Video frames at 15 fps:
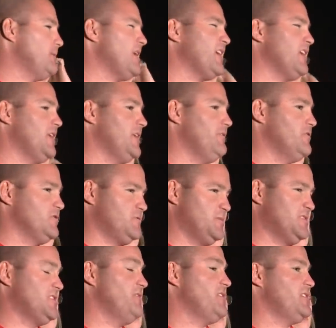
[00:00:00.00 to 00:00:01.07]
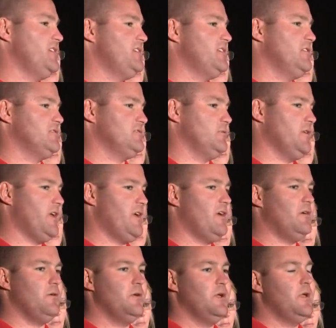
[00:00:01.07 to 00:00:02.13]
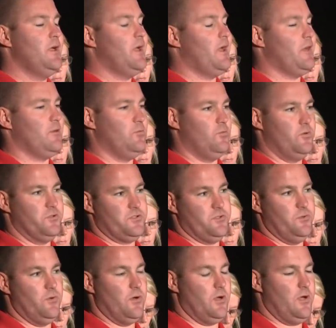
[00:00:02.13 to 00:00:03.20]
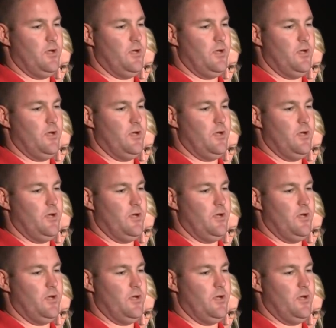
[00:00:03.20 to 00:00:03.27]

I'm not going to give you the specific details on how I don't want to.